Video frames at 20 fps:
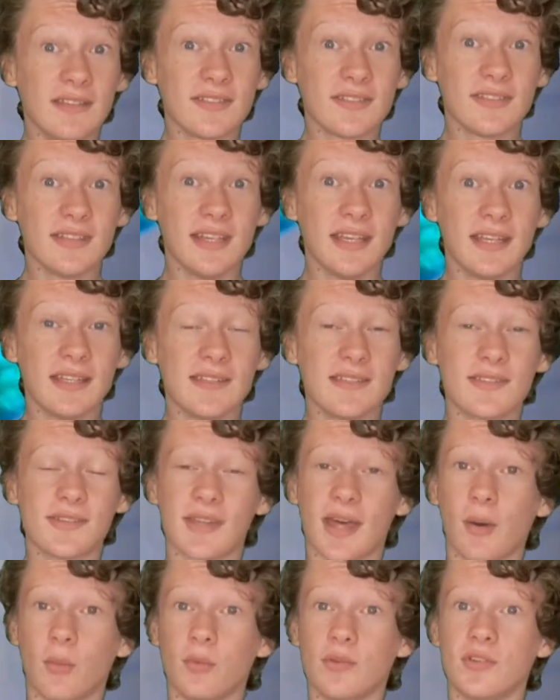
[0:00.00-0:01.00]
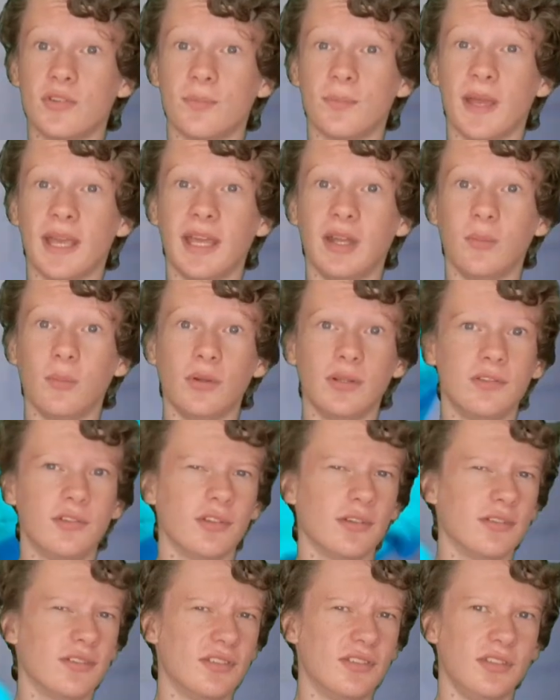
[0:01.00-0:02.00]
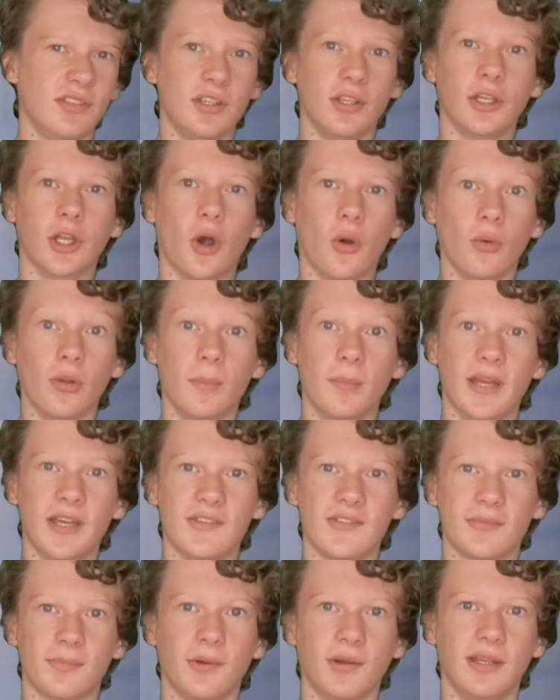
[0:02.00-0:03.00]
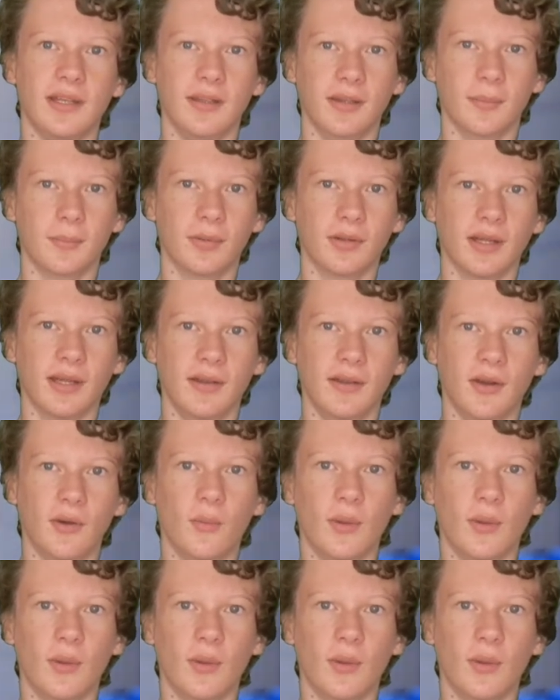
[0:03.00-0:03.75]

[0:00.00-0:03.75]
scenes, that was made with just, you know, the base plate and the Play-Doh